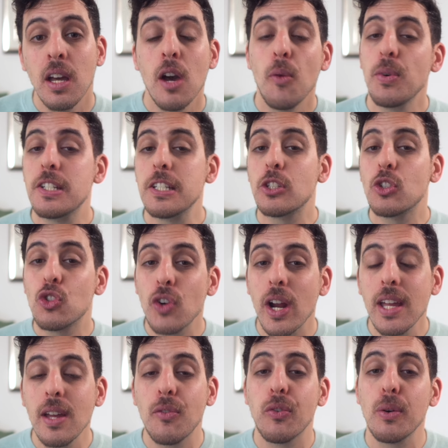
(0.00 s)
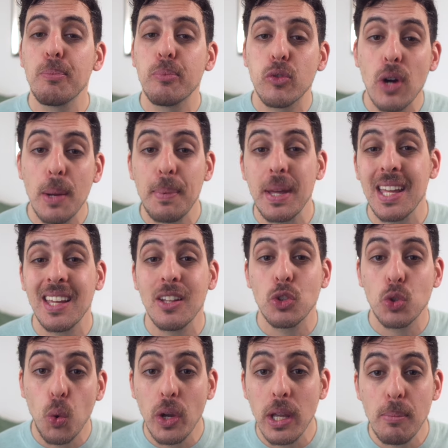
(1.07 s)
which is great for prepping
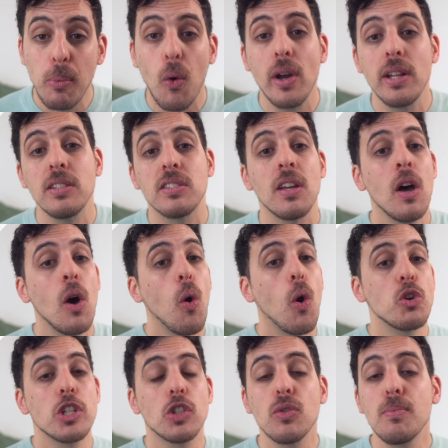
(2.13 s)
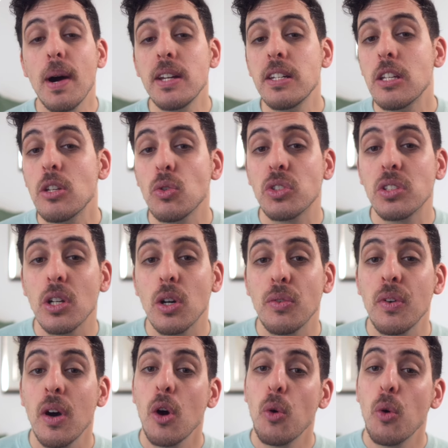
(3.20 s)
talking points or just reminding yourself